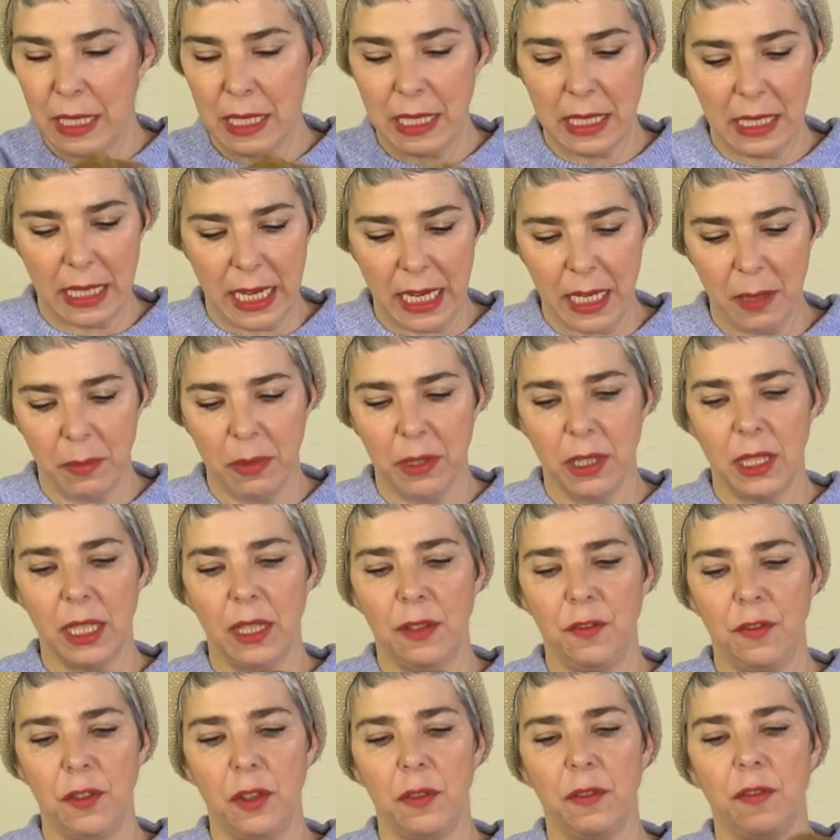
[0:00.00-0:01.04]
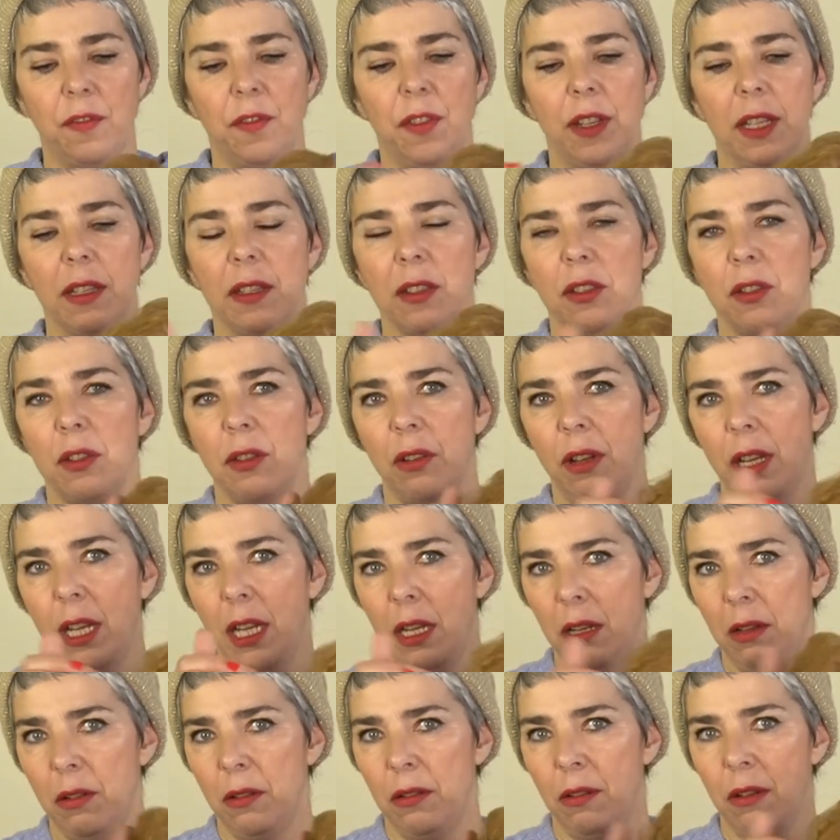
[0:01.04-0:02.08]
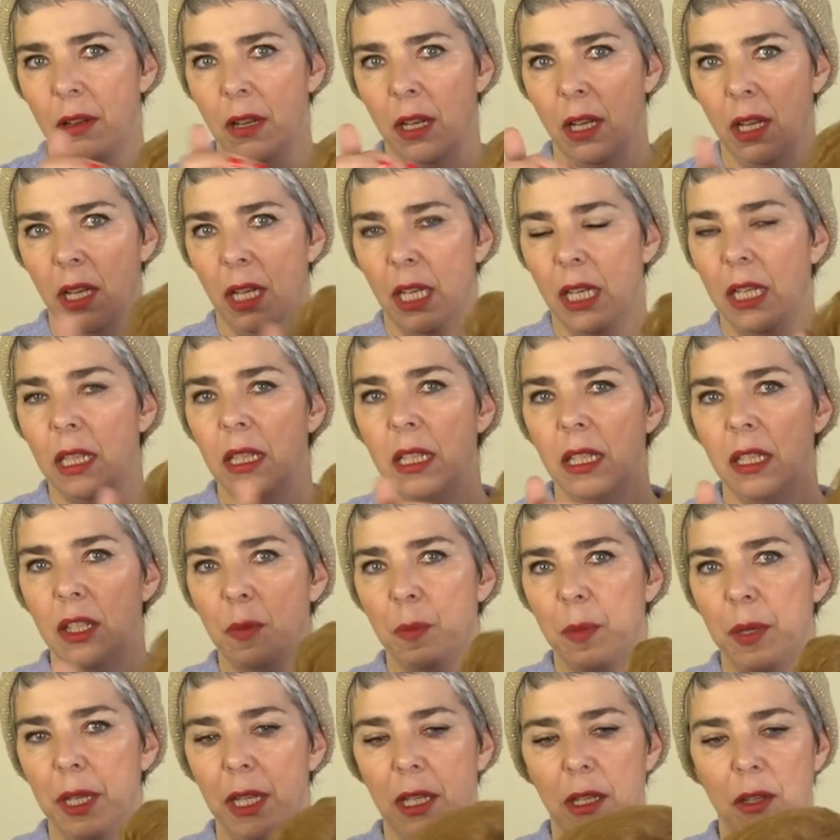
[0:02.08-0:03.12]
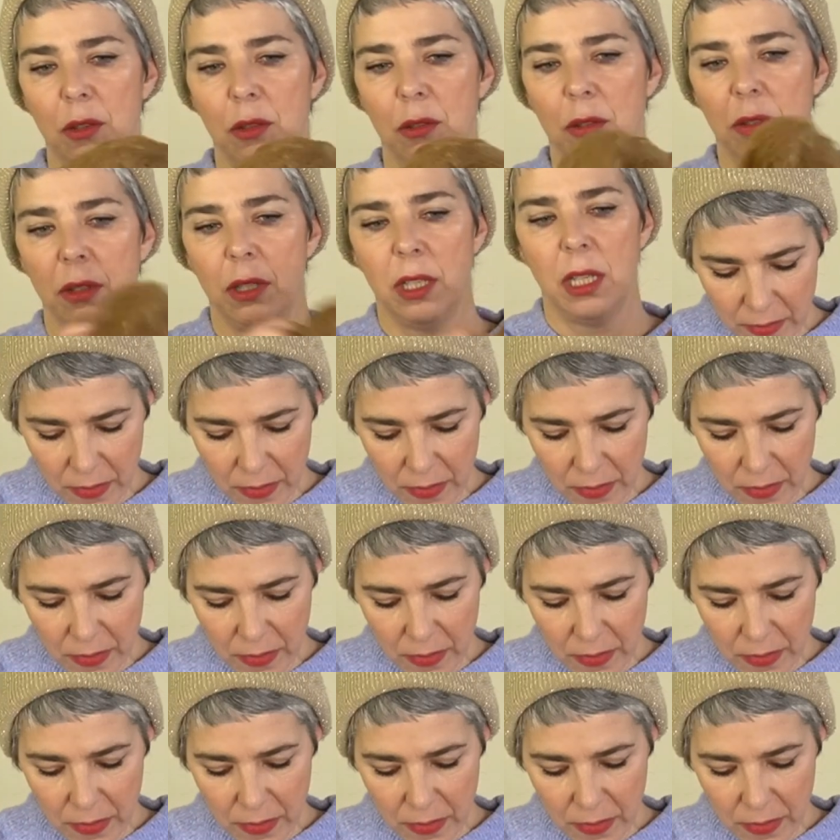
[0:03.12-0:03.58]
stable if you fix your hair in this pillow.